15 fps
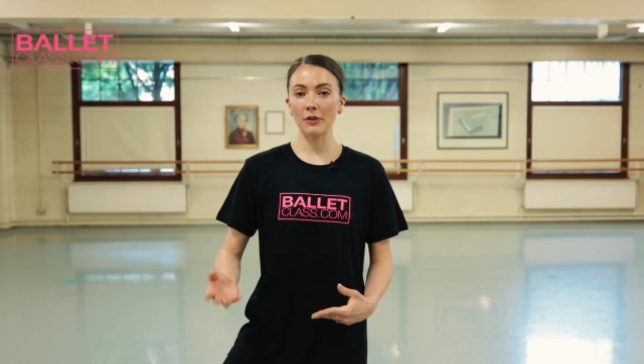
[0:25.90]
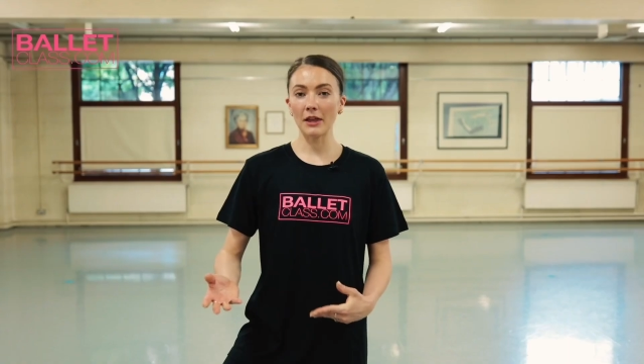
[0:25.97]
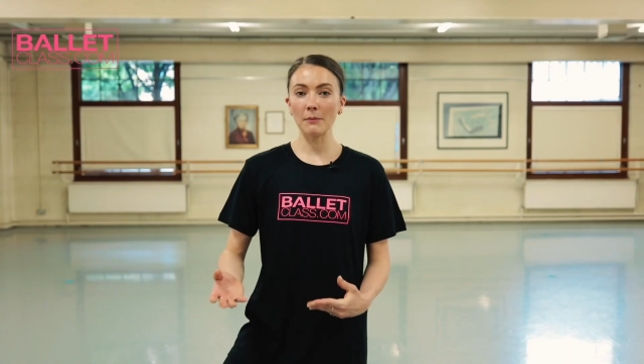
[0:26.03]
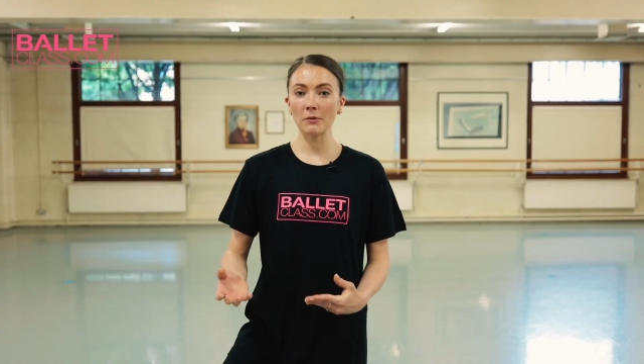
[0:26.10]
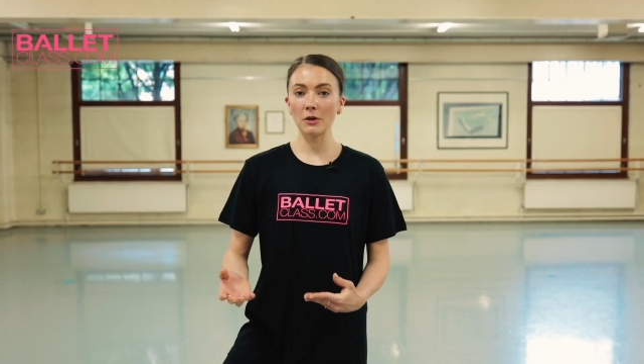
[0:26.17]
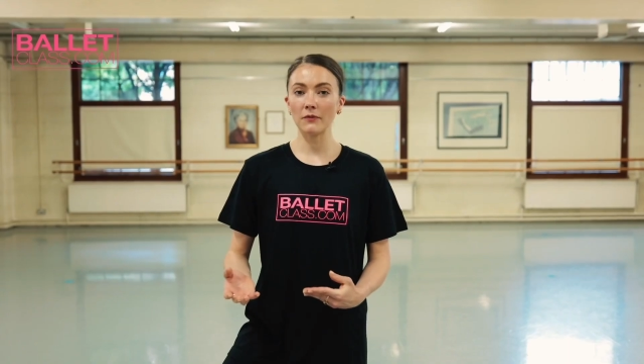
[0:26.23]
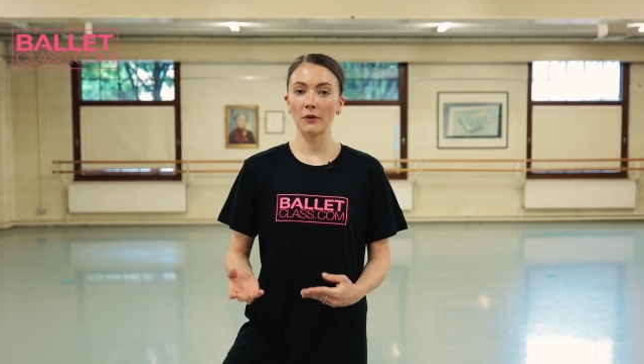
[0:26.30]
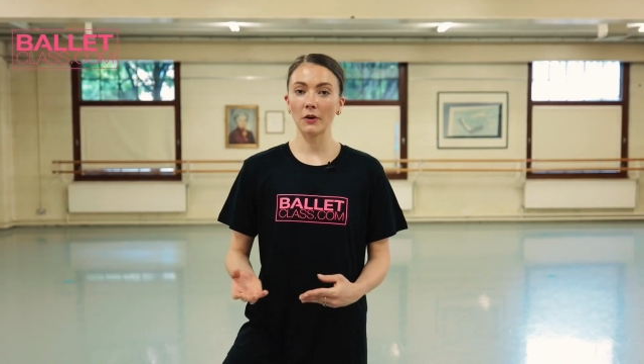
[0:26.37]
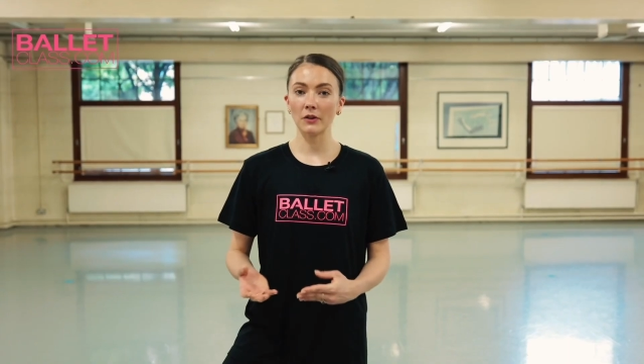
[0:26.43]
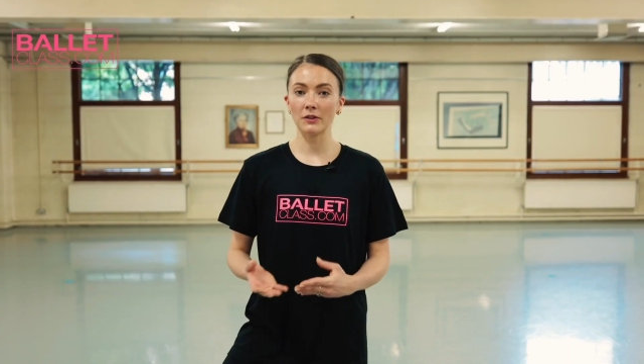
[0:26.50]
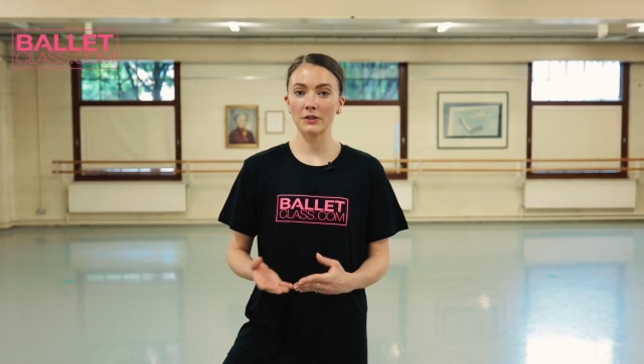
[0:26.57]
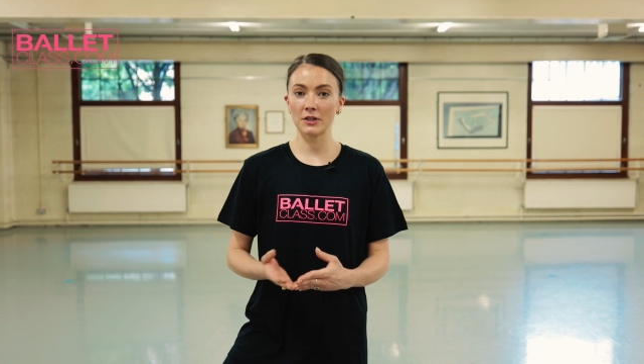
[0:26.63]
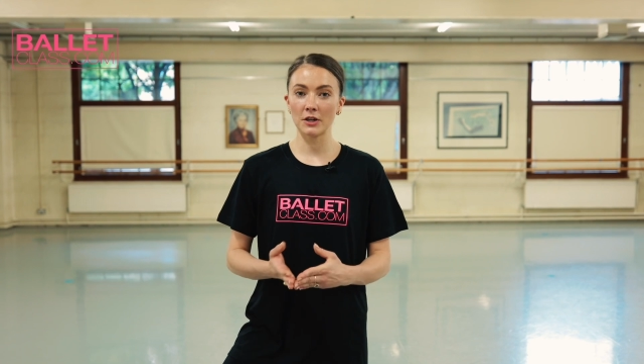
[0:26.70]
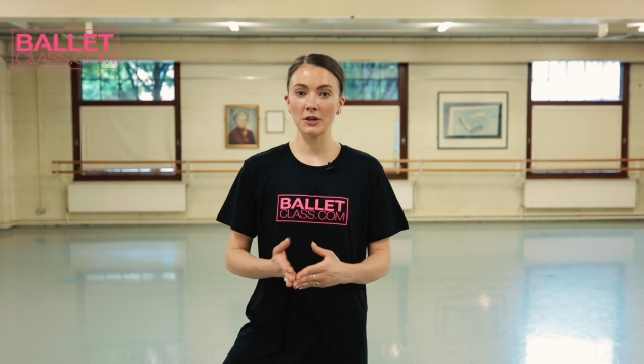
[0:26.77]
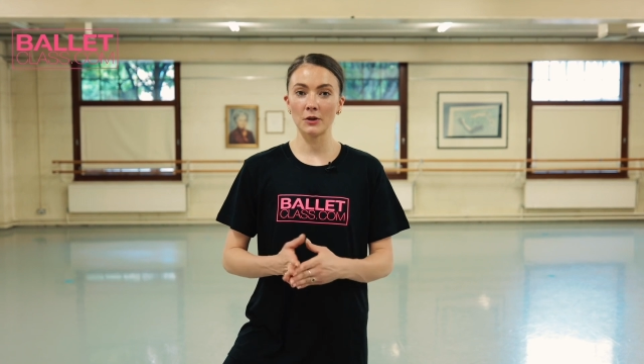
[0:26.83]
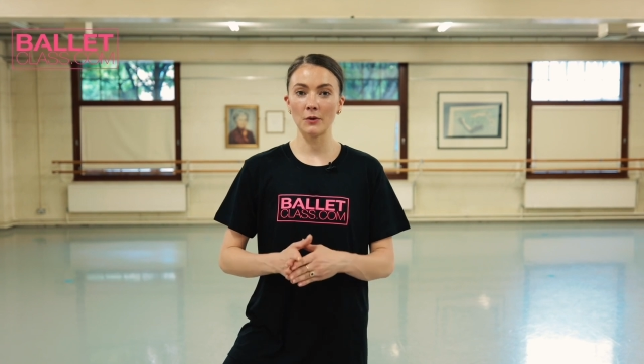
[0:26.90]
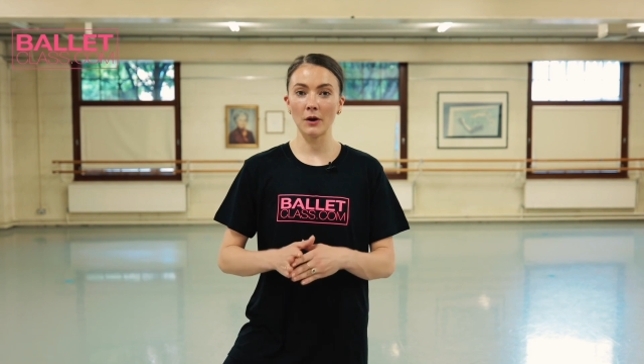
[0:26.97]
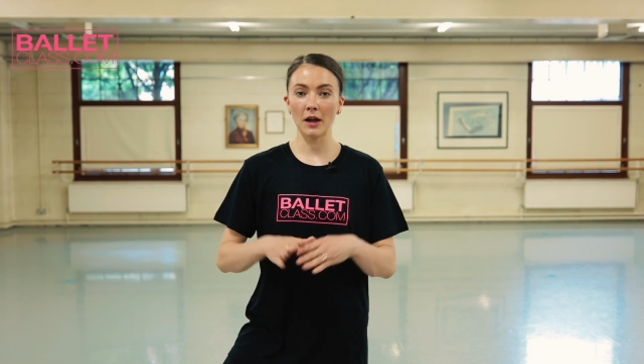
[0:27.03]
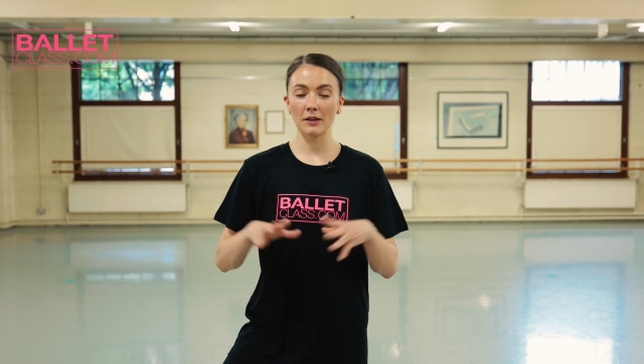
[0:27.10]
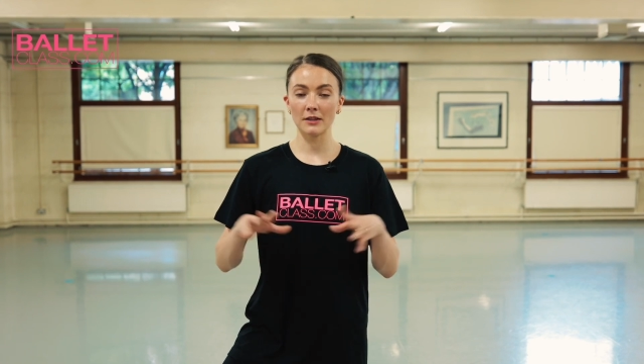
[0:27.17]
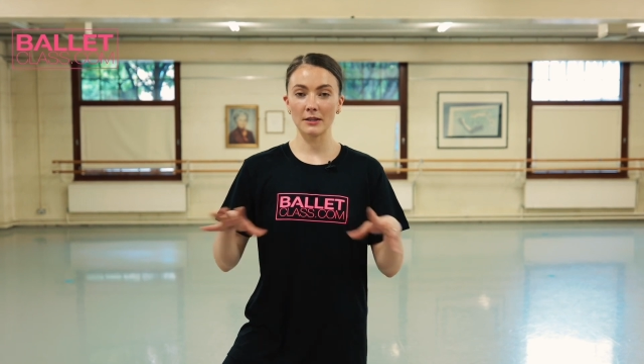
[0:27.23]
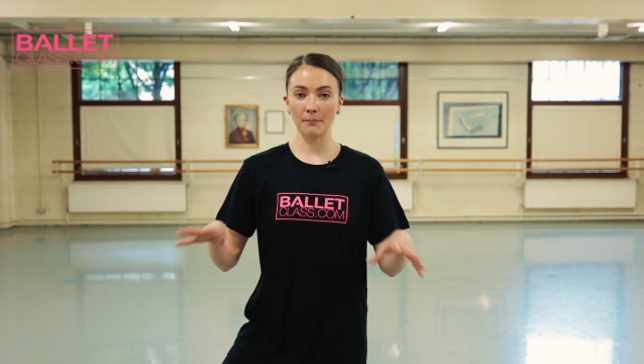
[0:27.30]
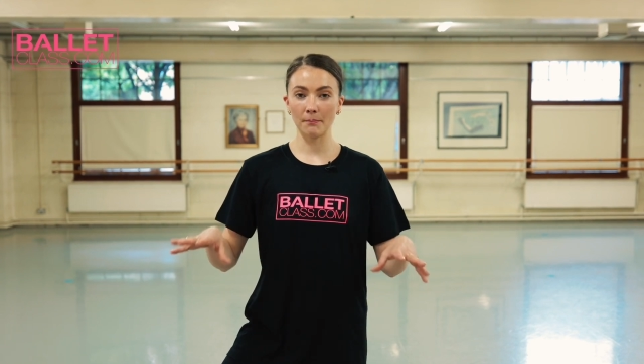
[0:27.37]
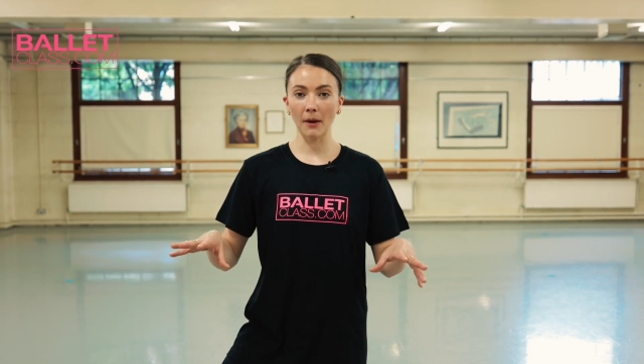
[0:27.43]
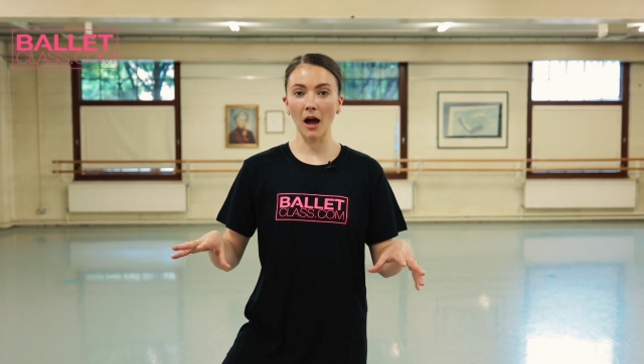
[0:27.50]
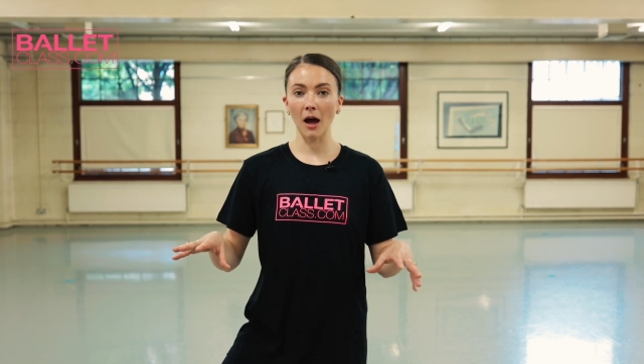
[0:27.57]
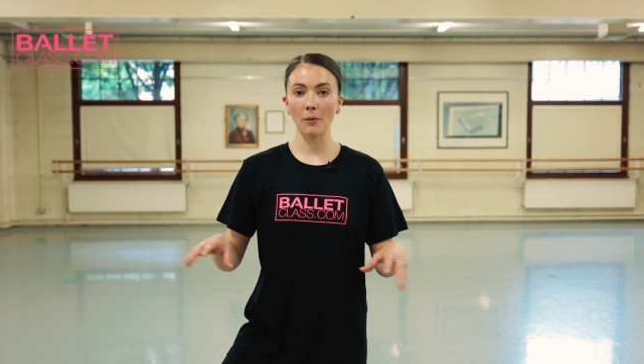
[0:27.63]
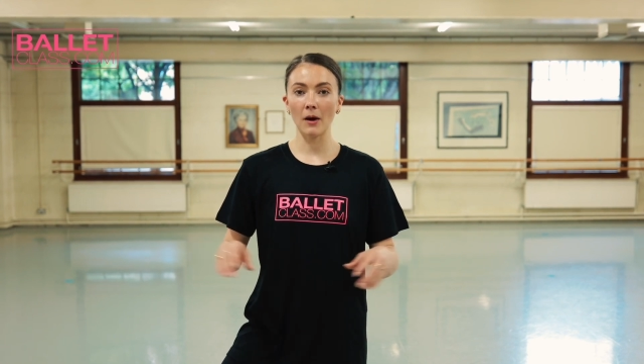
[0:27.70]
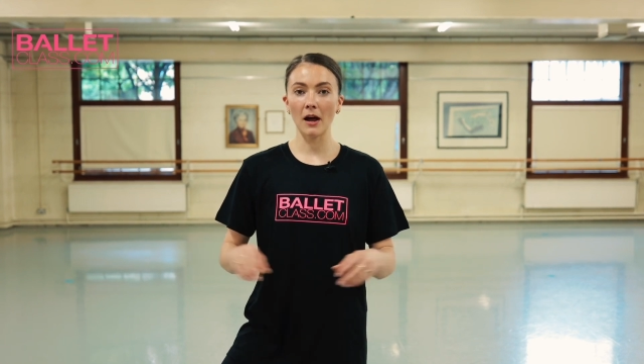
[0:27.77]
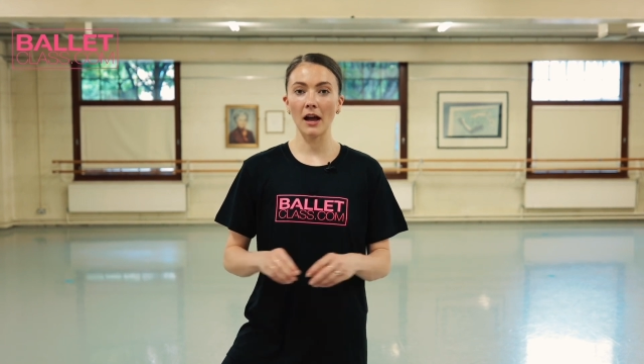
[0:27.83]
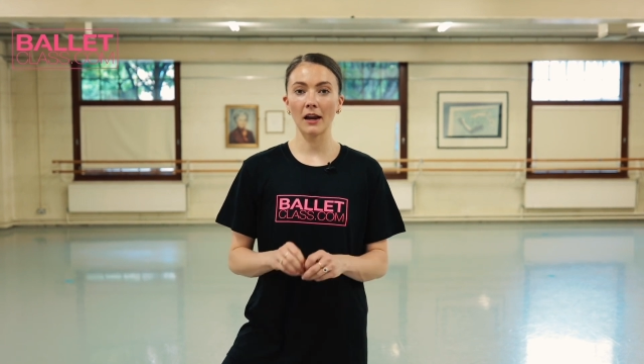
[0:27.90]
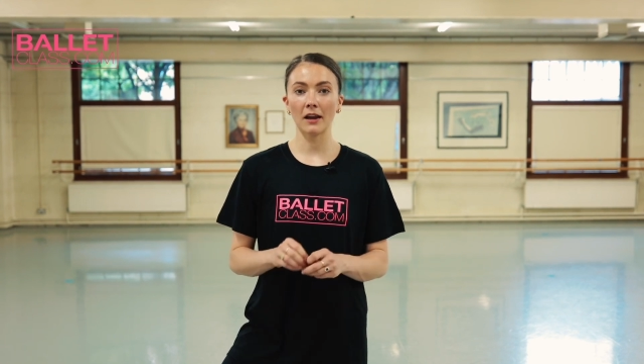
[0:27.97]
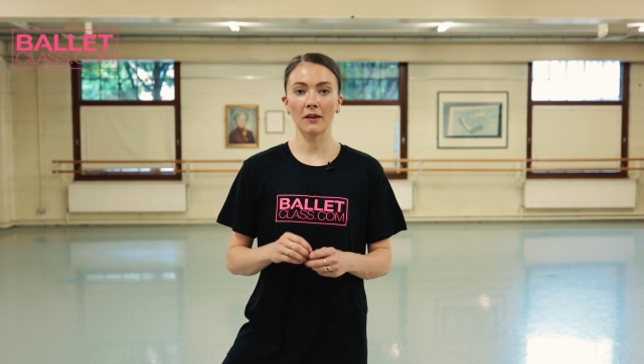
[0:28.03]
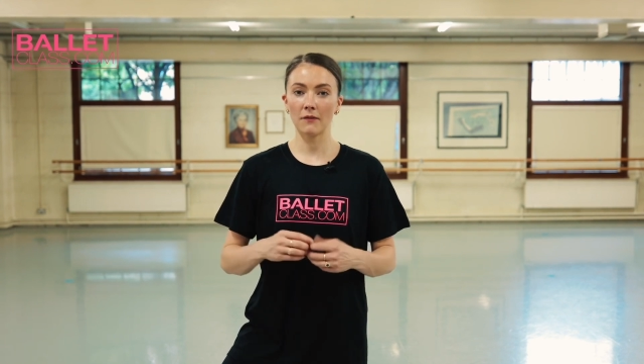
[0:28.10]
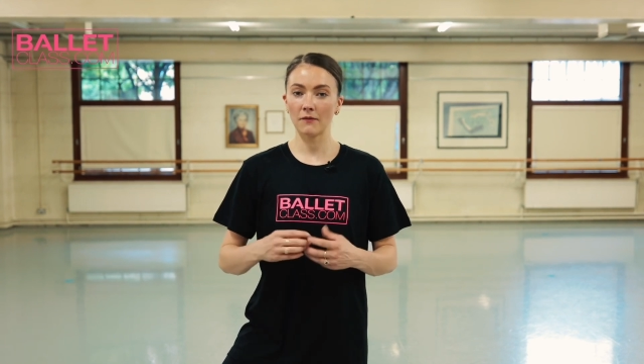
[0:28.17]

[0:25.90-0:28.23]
will then move on to some bar work,